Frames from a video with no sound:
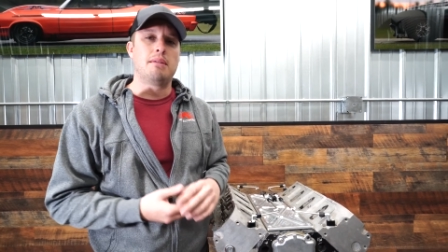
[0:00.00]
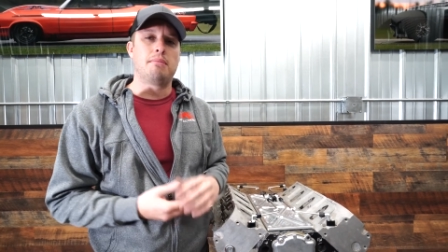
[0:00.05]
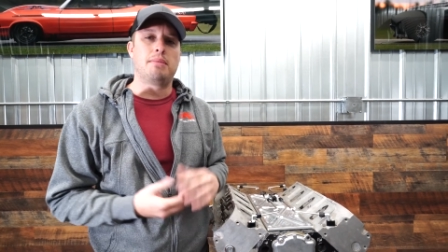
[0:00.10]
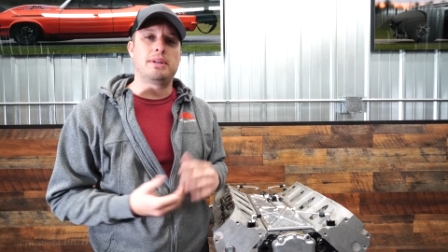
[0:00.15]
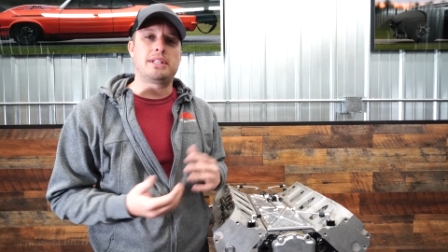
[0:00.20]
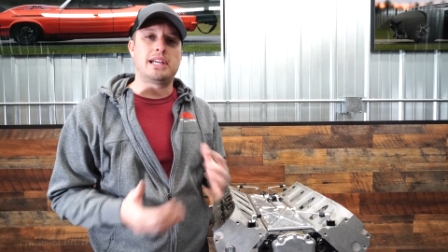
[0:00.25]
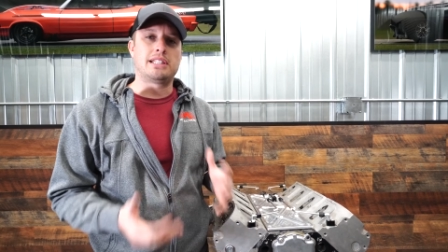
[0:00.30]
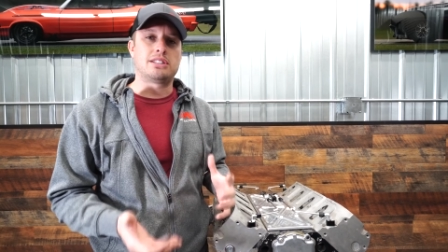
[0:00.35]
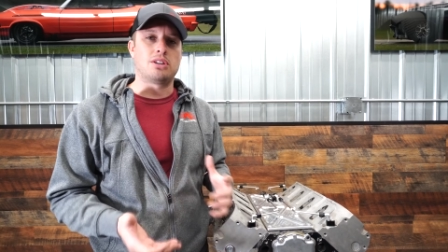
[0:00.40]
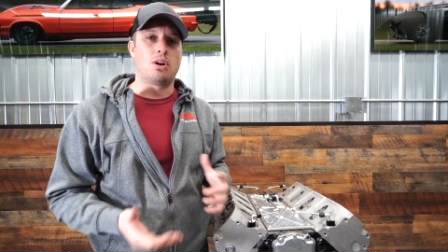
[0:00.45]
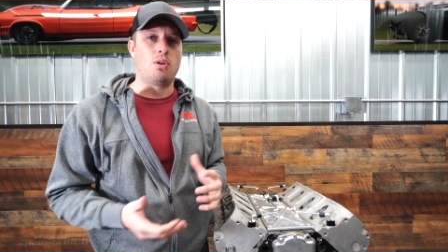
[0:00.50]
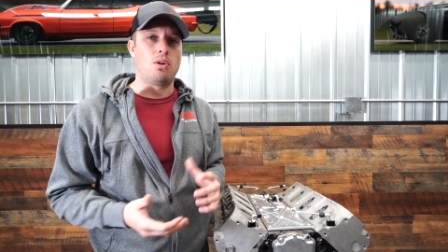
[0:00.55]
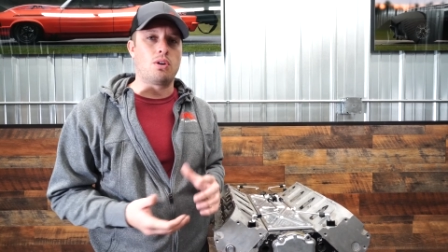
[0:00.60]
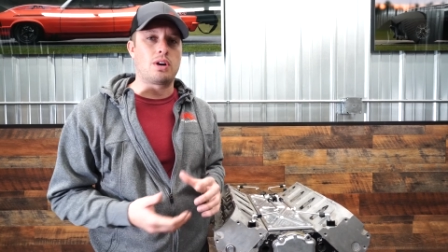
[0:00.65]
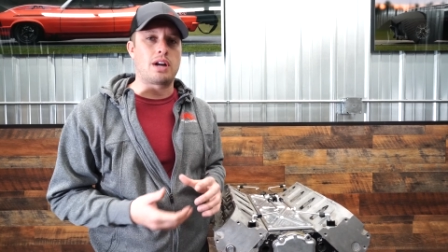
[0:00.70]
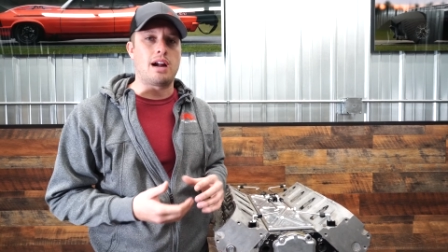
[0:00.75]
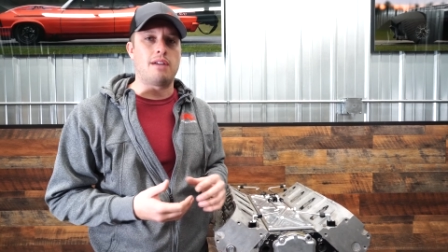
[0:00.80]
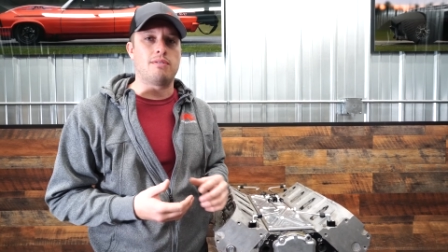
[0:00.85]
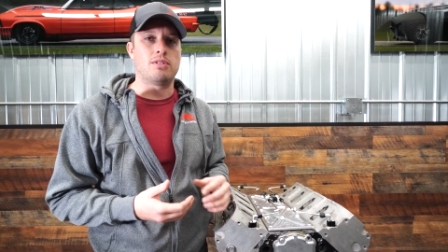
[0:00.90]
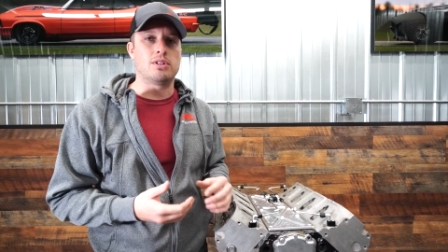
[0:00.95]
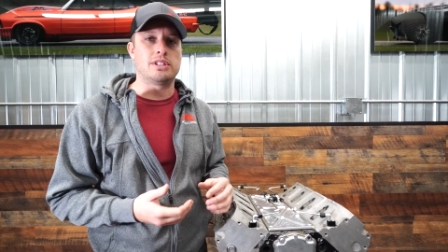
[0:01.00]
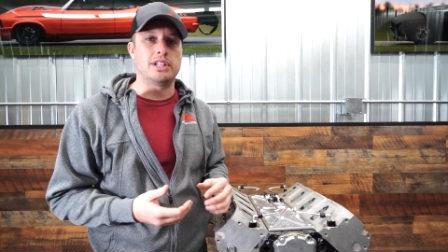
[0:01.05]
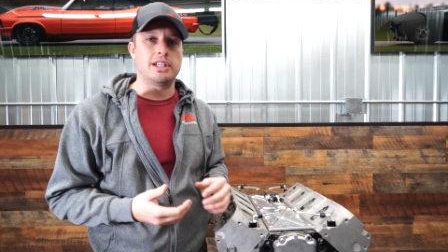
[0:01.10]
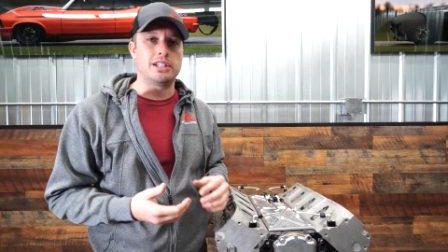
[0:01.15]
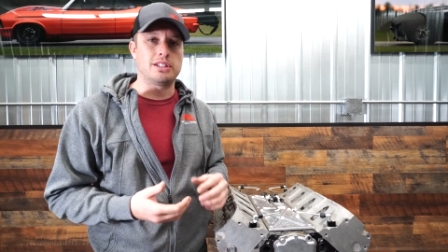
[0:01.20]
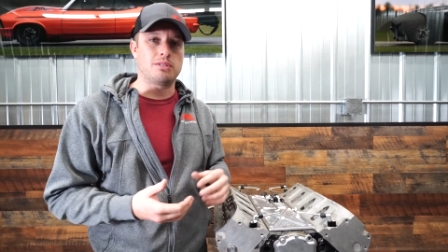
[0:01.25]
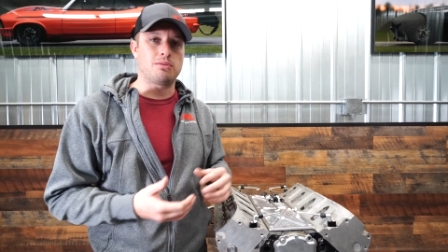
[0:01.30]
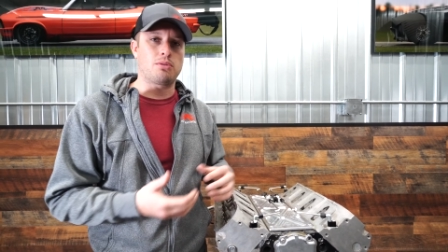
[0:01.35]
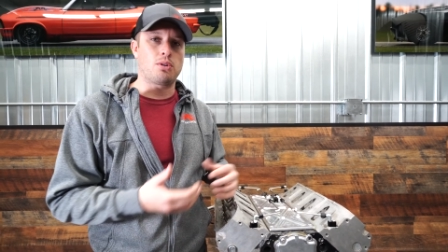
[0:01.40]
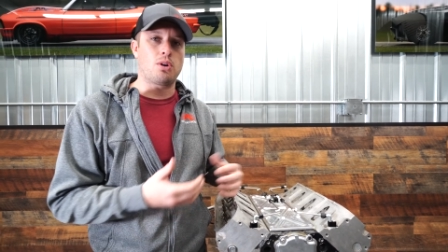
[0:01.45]
but that's a whole
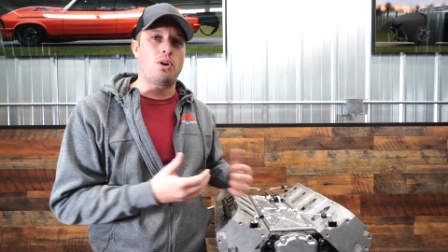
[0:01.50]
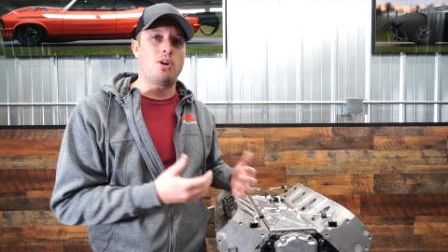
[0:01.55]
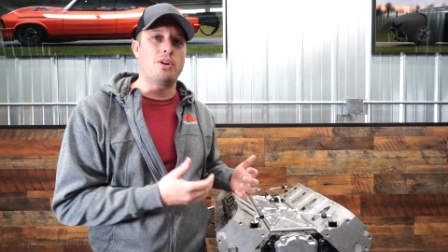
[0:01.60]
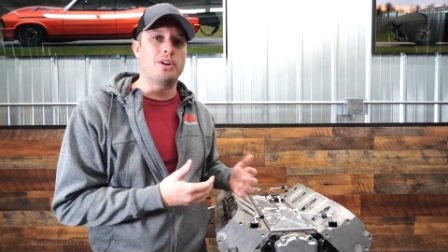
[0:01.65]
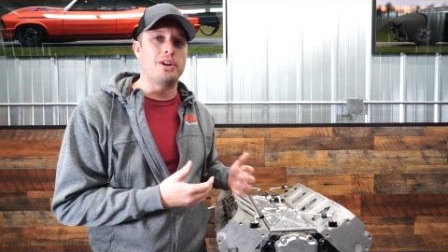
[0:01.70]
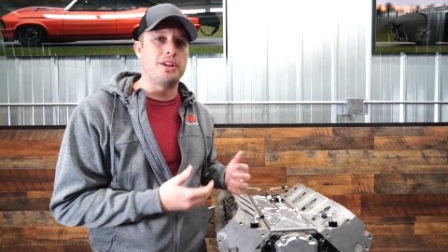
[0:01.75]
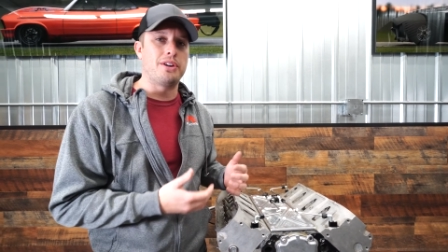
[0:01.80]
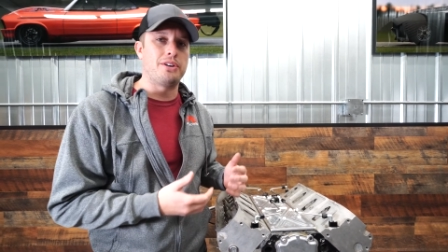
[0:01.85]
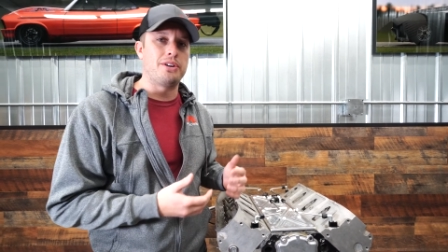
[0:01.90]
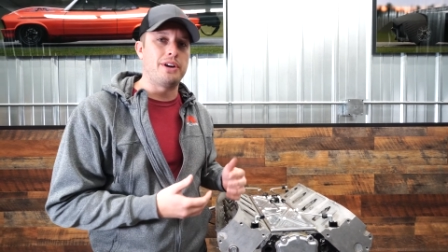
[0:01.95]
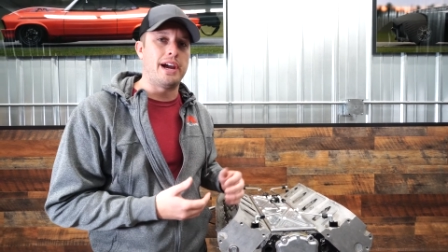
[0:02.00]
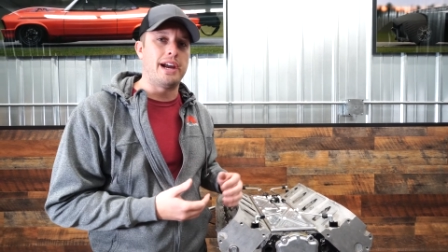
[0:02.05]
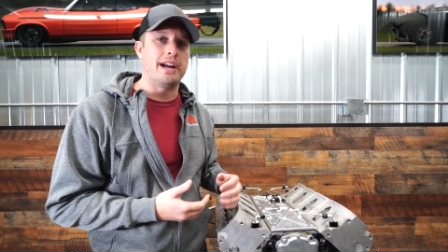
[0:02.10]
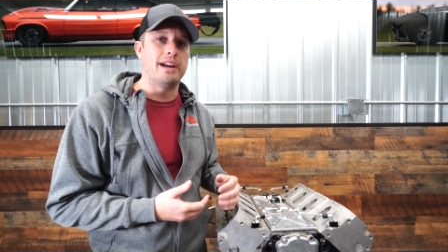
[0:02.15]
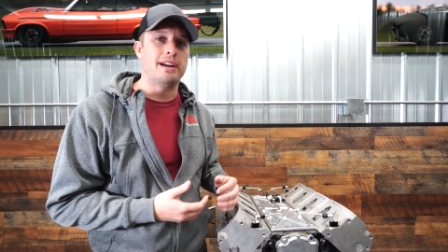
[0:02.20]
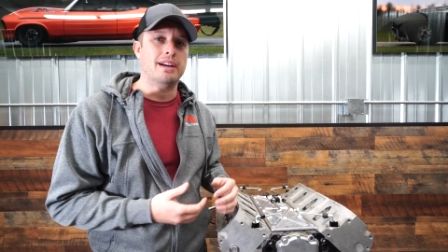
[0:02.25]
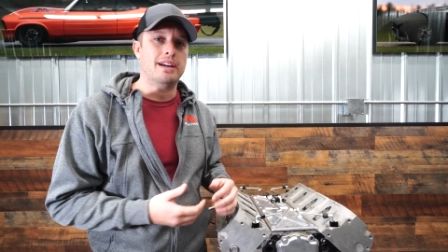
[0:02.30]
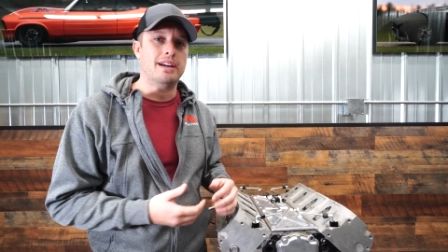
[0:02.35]
conversation for a whole nother day.